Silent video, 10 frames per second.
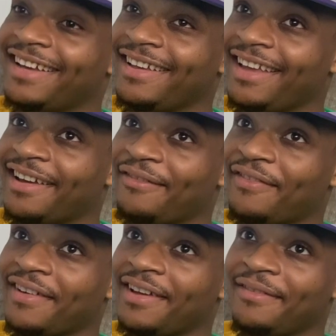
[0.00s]

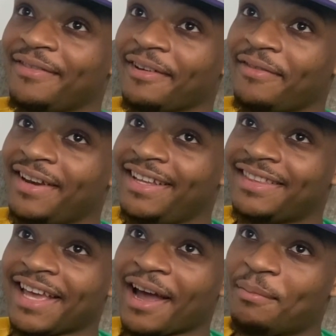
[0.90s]
If
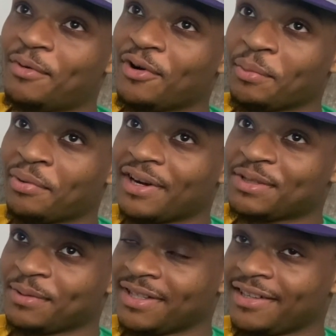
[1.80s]
anything, I'm more
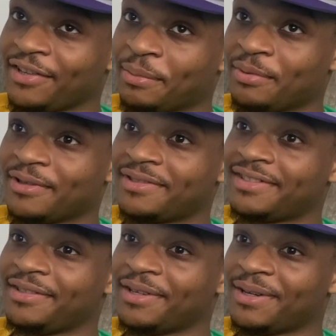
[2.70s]
impressed with the
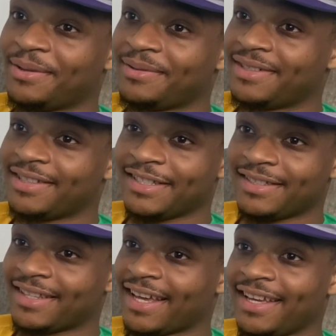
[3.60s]
Clippers, you know,
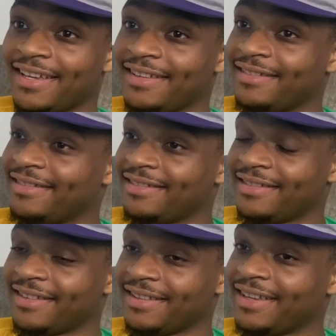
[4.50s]
because the
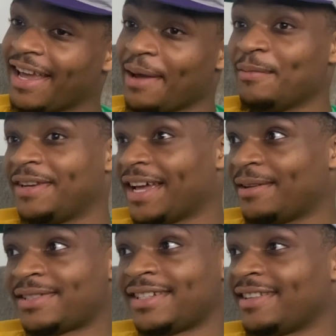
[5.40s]
game went
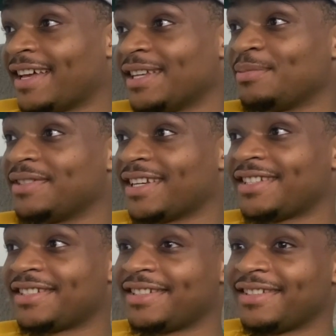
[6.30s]
down to the last
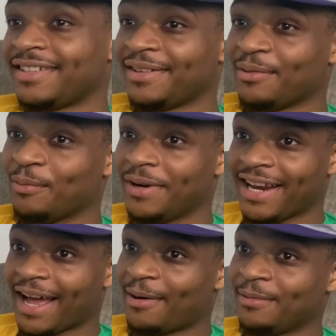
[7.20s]
possession
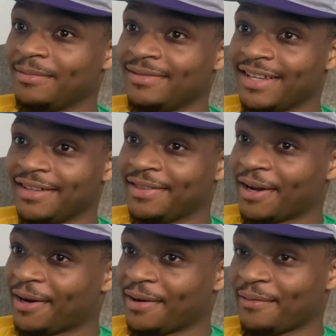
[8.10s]
without their
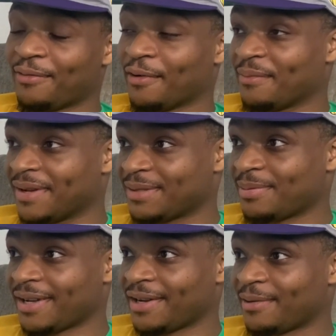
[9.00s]
third and fourth best
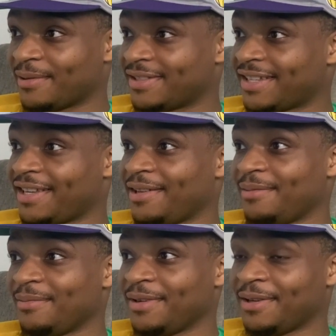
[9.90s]
player on the
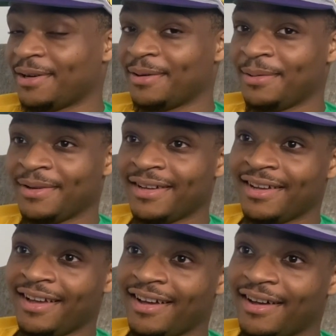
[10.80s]
team, you know.
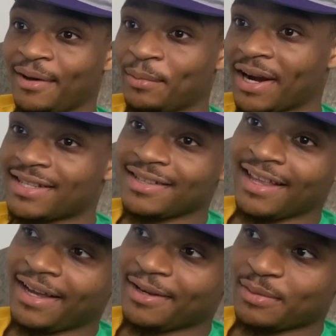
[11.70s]
Whereas the
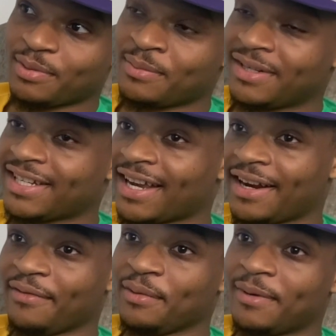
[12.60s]
Lakers pretty much had
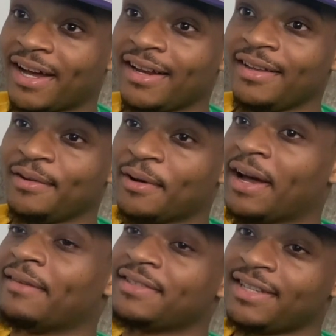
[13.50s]
everybody. You know,
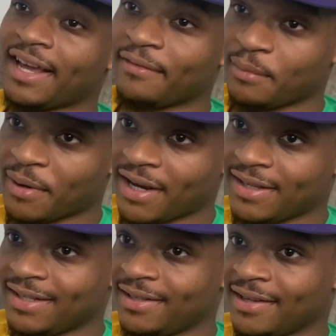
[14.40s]
obviously Avery
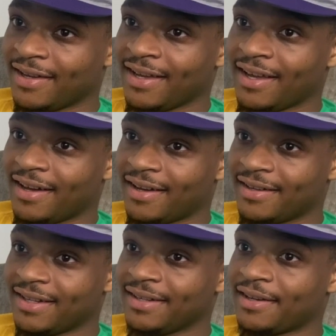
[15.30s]
Bradley
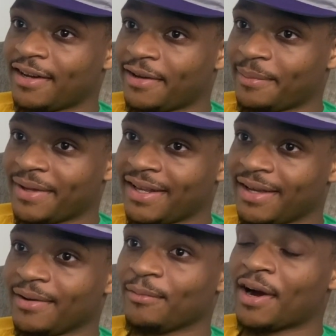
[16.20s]
didn't come, and
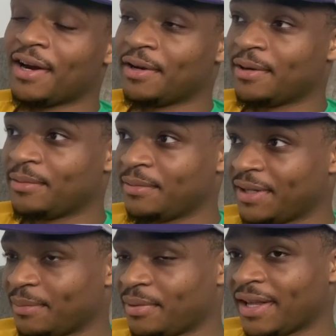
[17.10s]
then Rondo
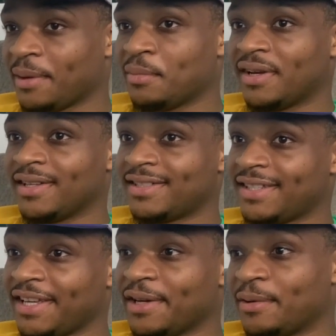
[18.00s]
didn't play. But
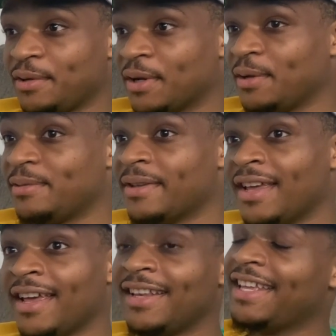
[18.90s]
still, you know,
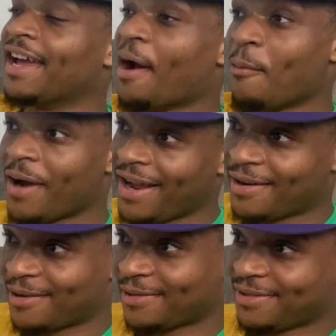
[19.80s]
Dion
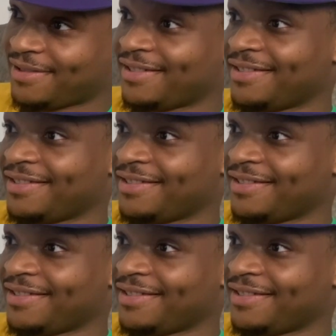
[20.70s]
Waiters.